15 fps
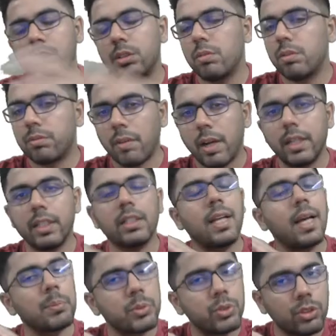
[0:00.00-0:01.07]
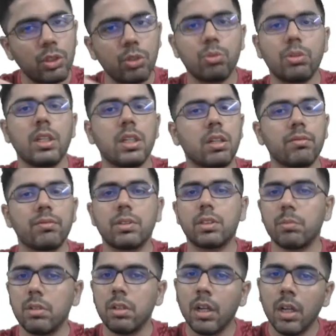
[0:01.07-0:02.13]
you will find it absolutely
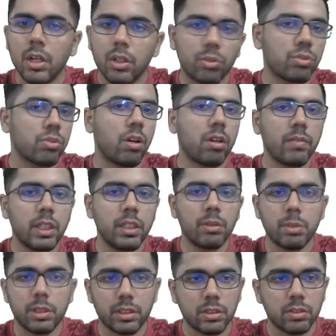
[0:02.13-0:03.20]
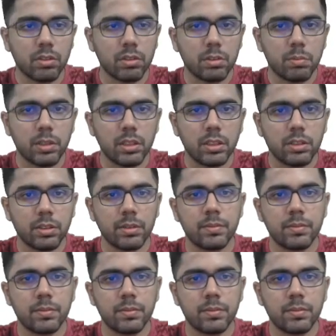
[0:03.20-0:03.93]
comfortable to solve any questions on remainders.